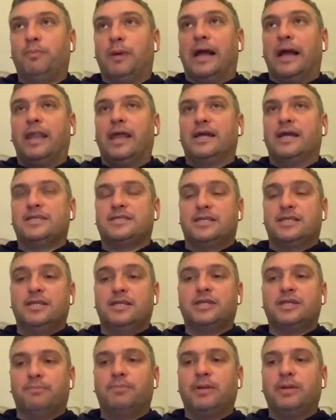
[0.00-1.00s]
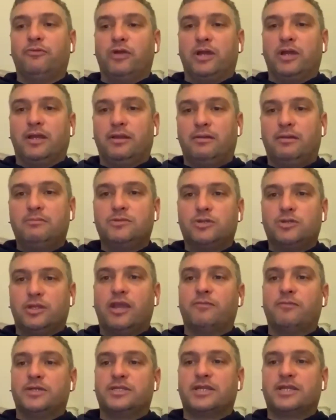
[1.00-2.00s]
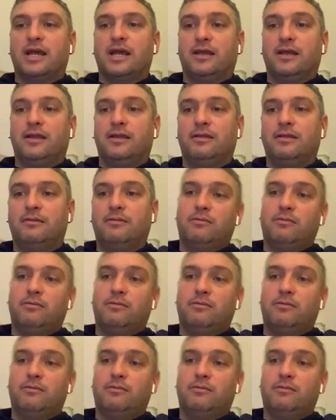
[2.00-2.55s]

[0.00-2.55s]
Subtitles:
At that stage, I'd been ringing to Dave Muskelly